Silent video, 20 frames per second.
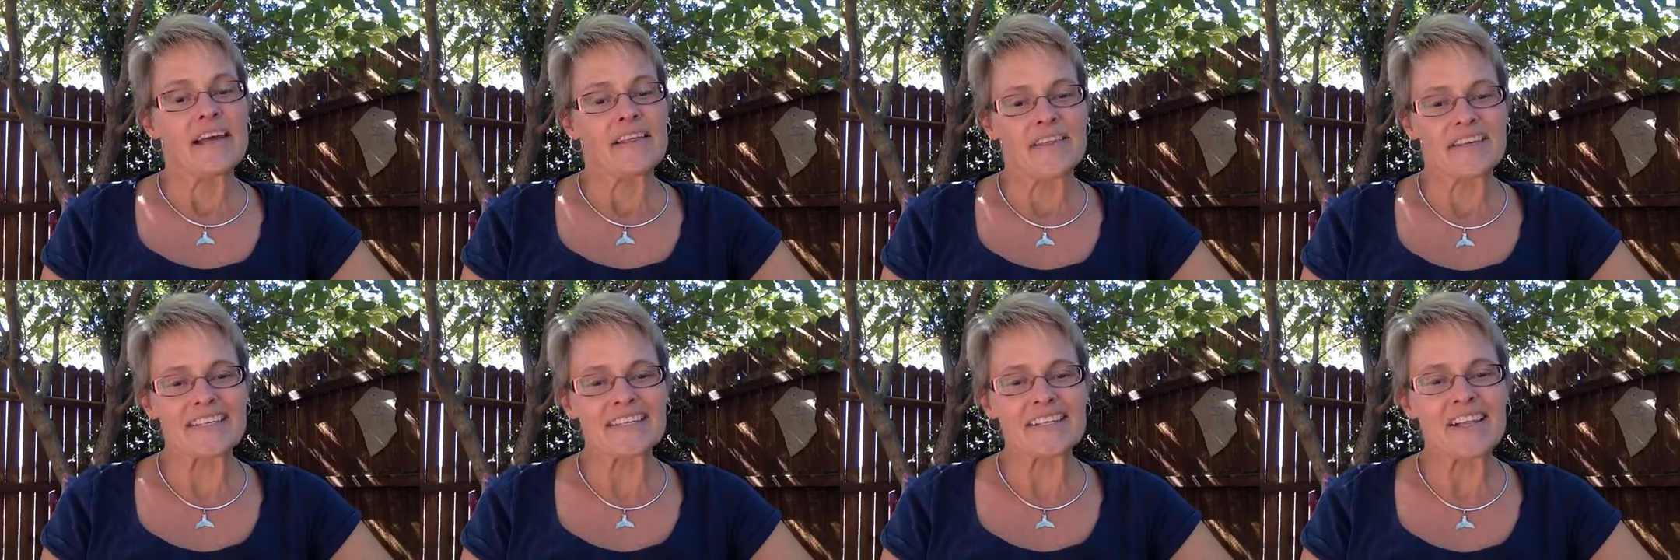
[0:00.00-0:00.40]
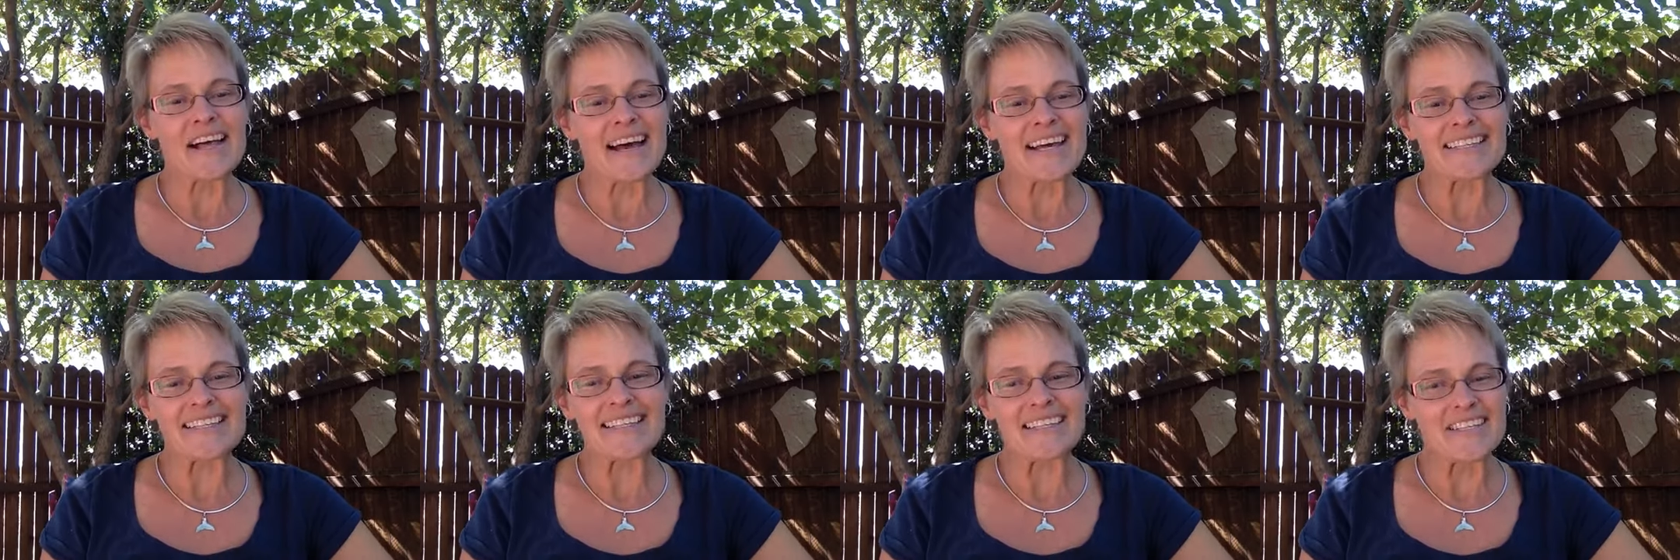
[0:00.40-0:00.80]
This
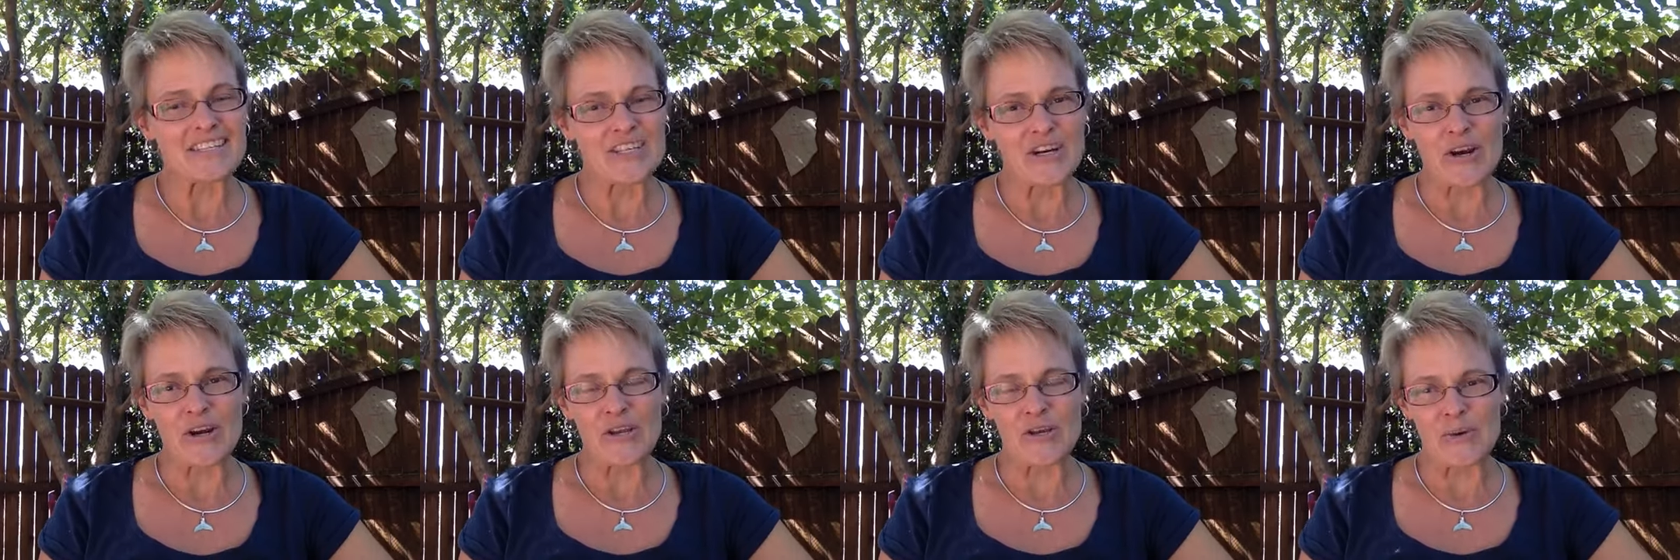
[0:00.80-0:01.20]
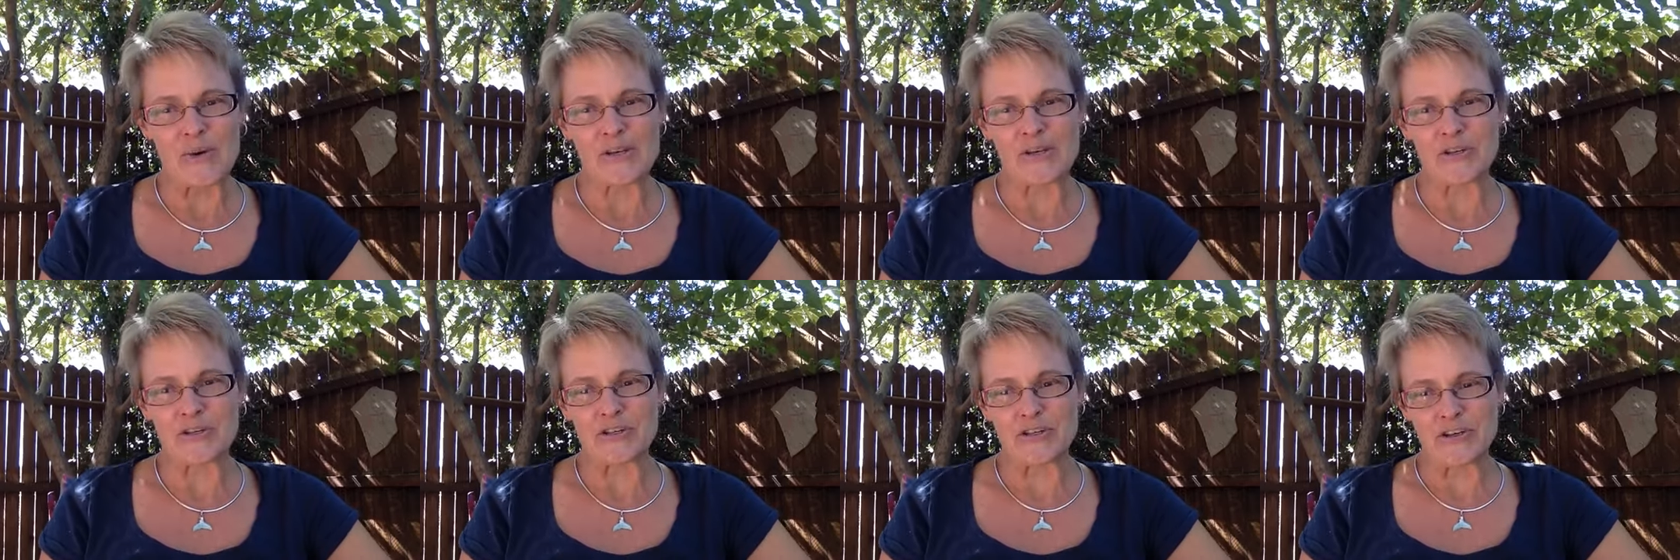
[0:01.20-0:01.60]
class can start you
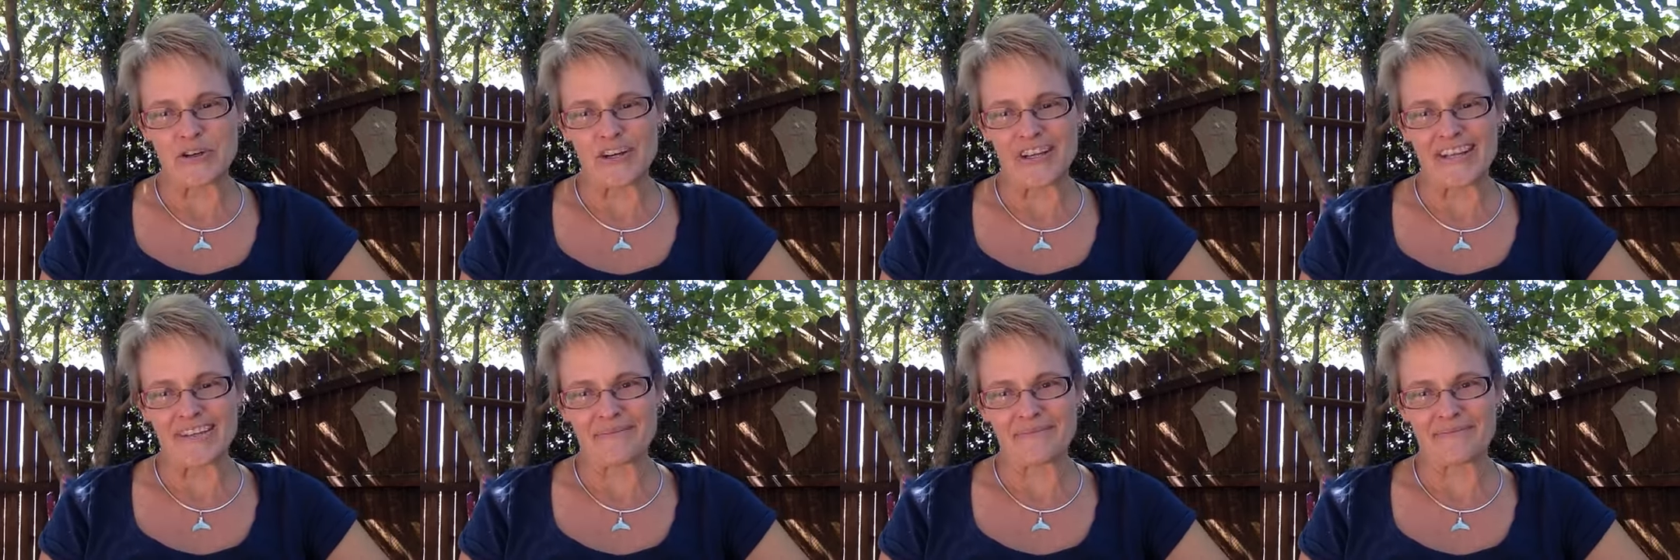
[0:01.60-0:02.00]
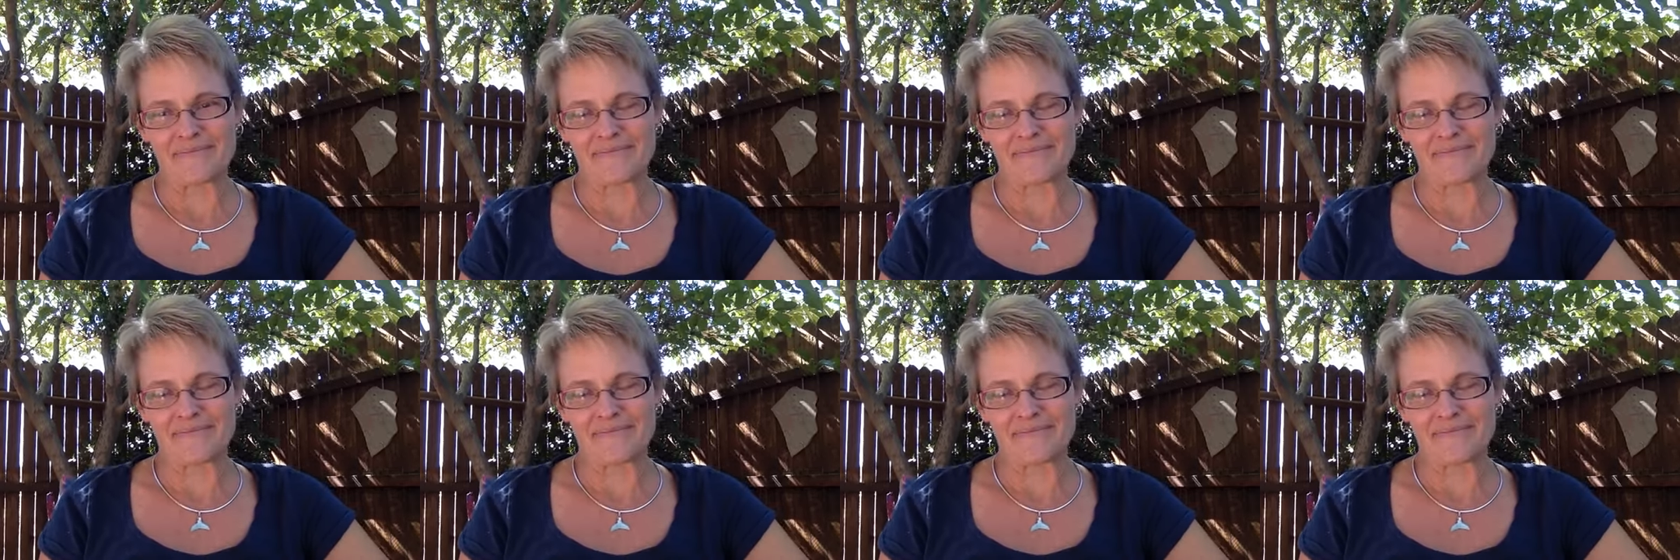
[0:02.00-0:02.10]
on your journey.